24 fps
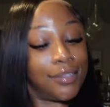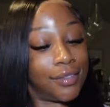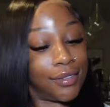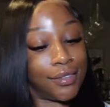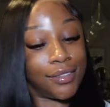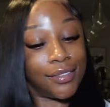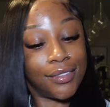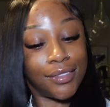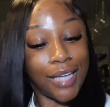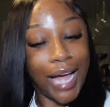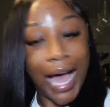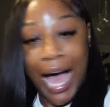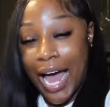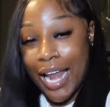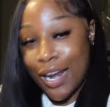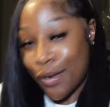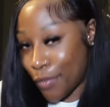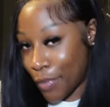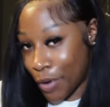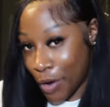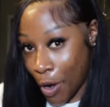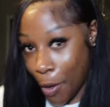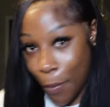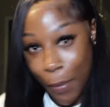I
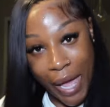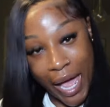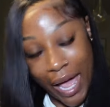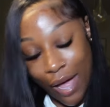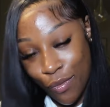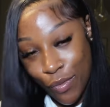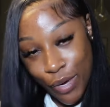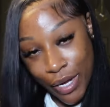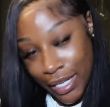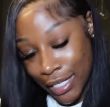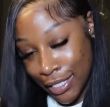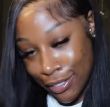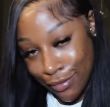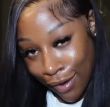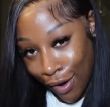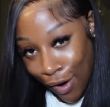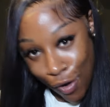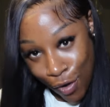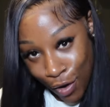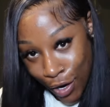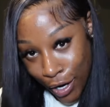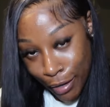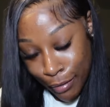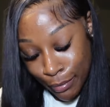don't want no bat wings for
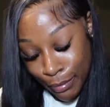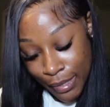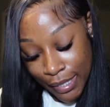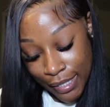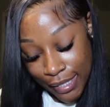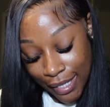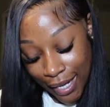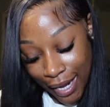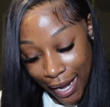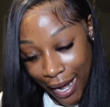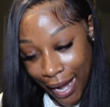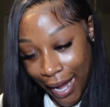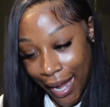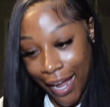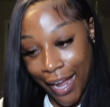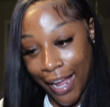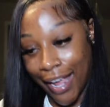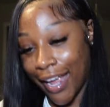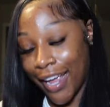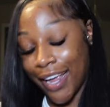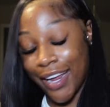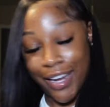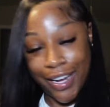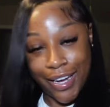arms.
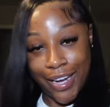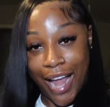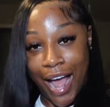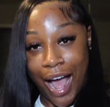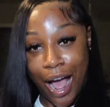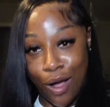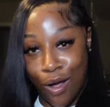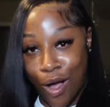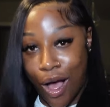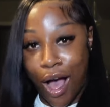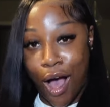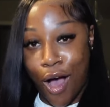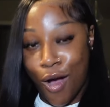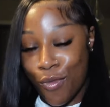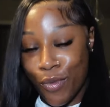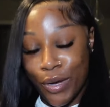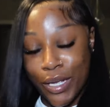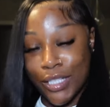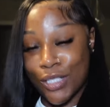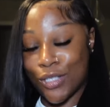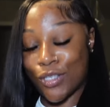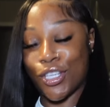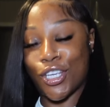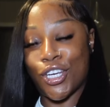And I
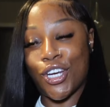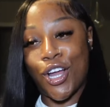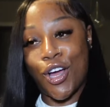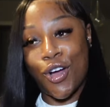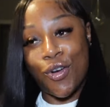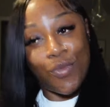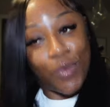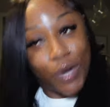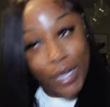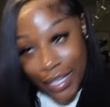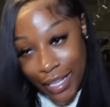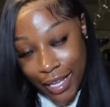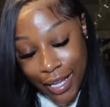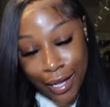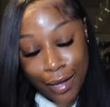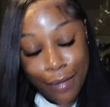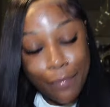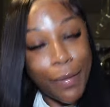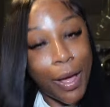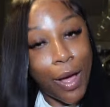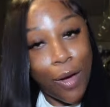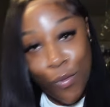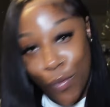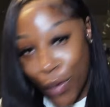always, you know, want to keep
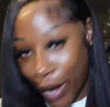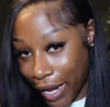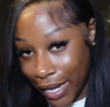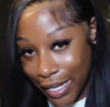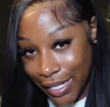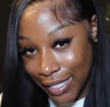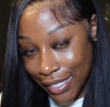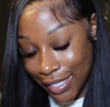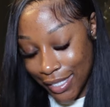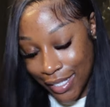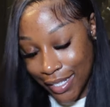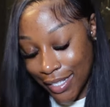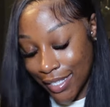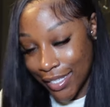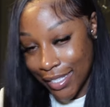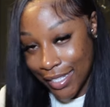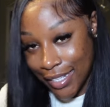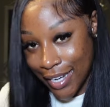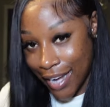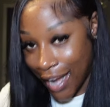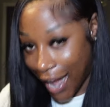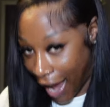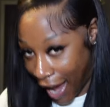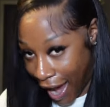my waist
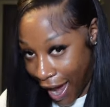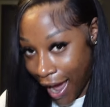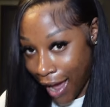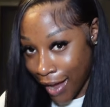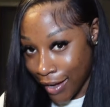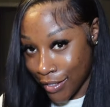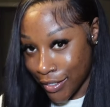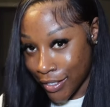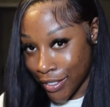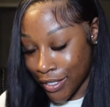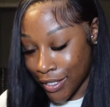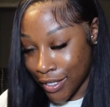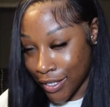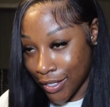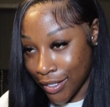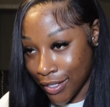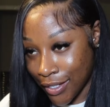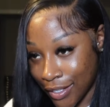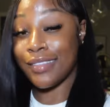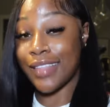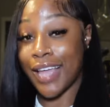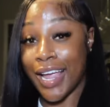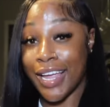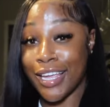snatched.
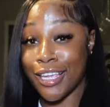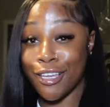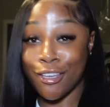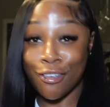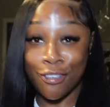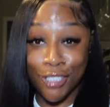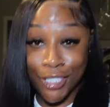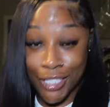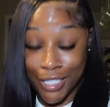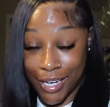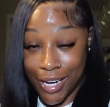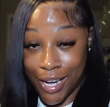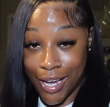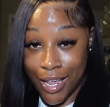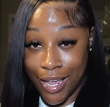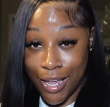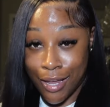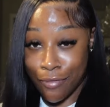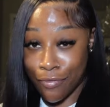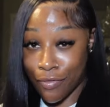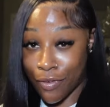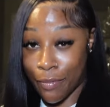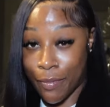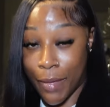Thank you, Jenny
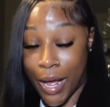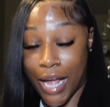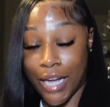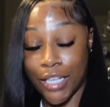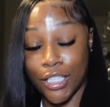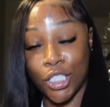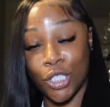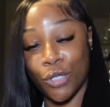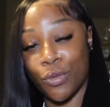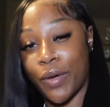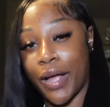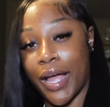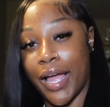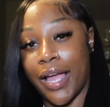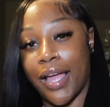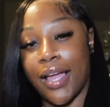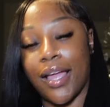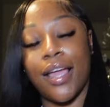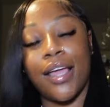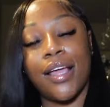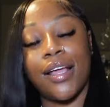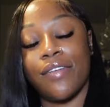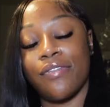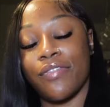from
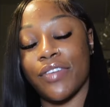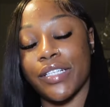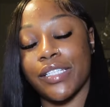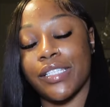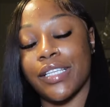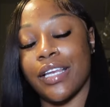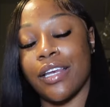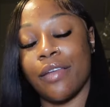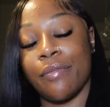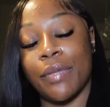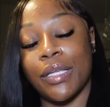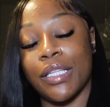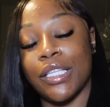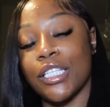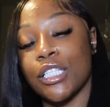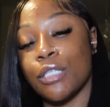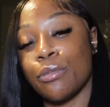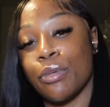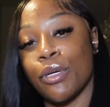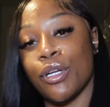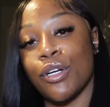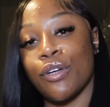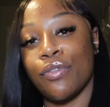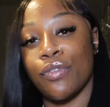Mychway, for sending me this
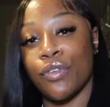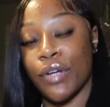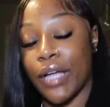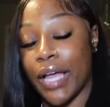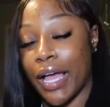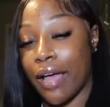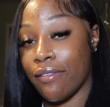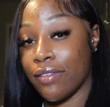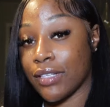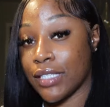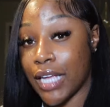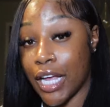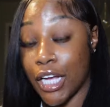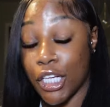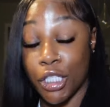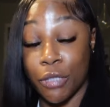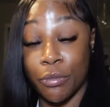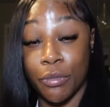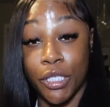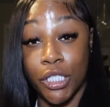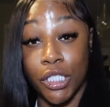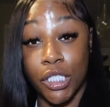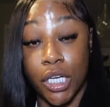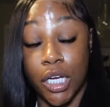beautiful cavitation
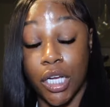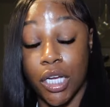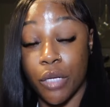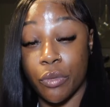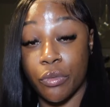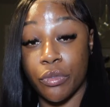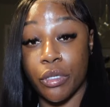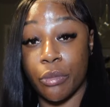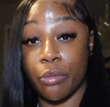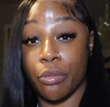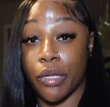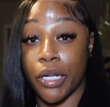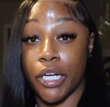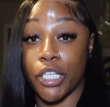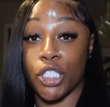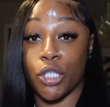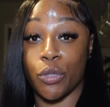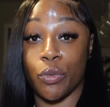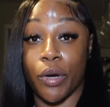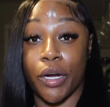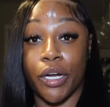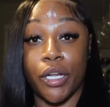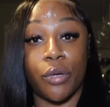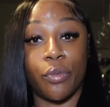machine. It was a pleasure
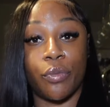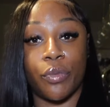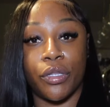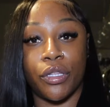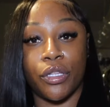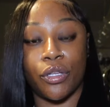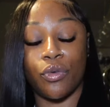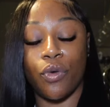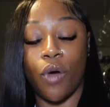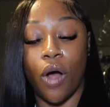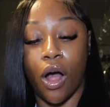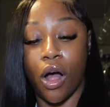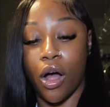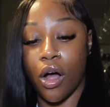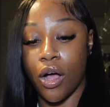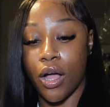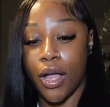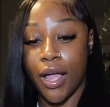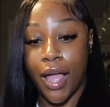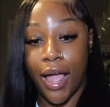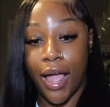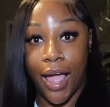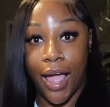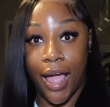working with you all,
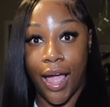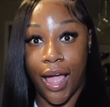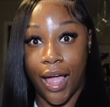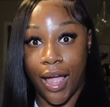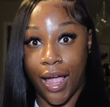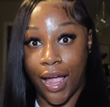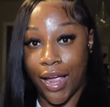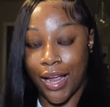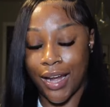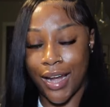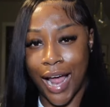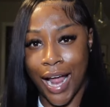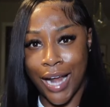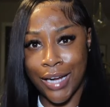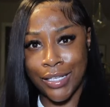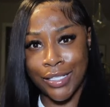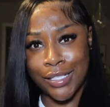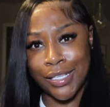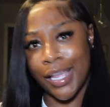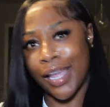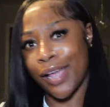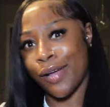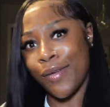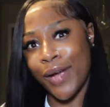and I
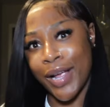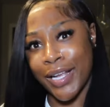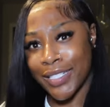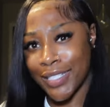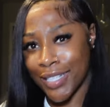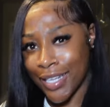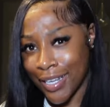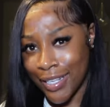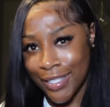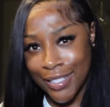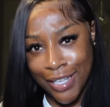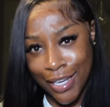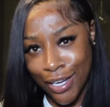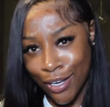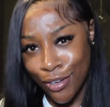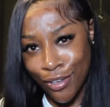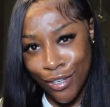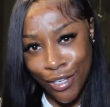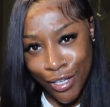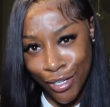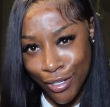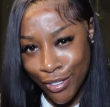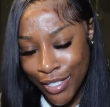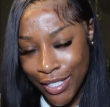just can't wait to continue
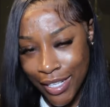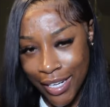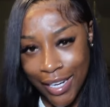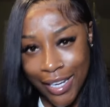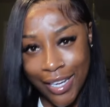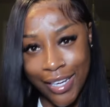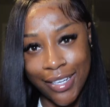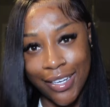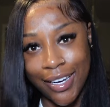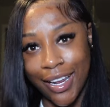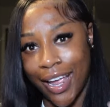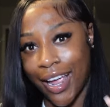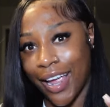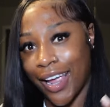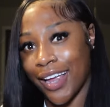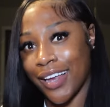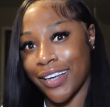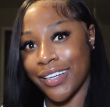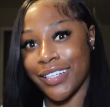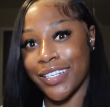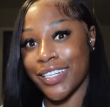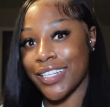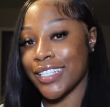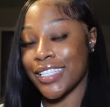using it
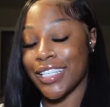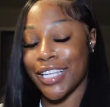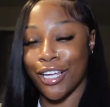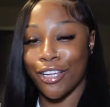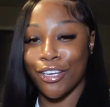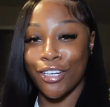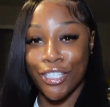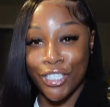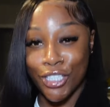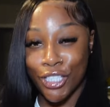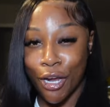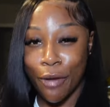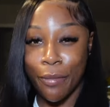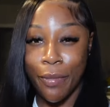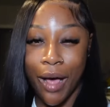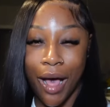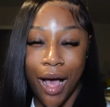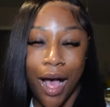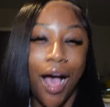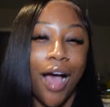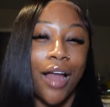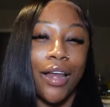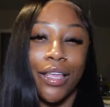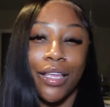and continue to show my
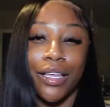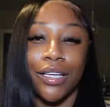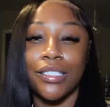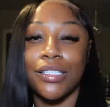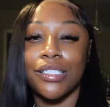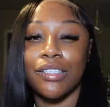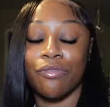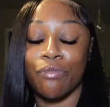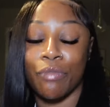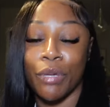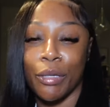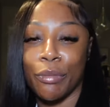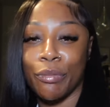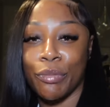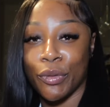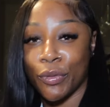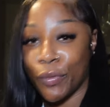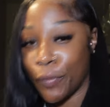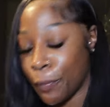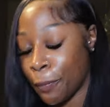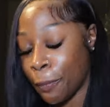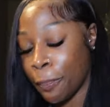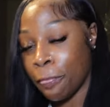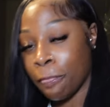audience of people
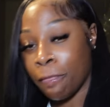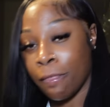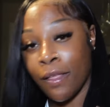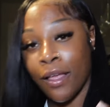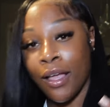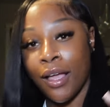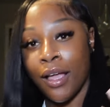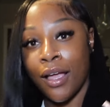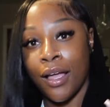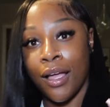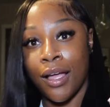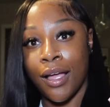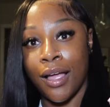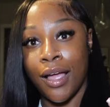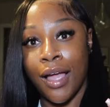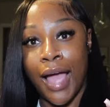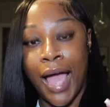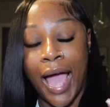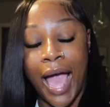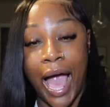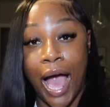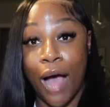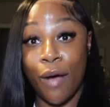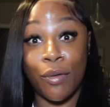
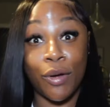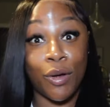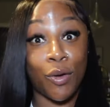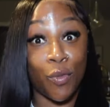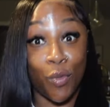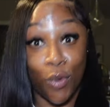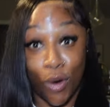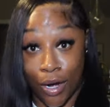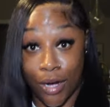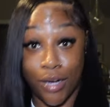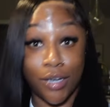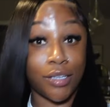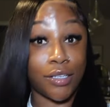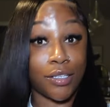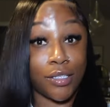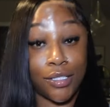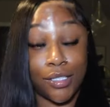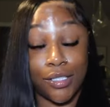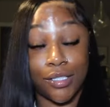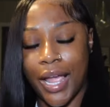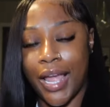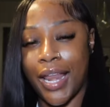how it works.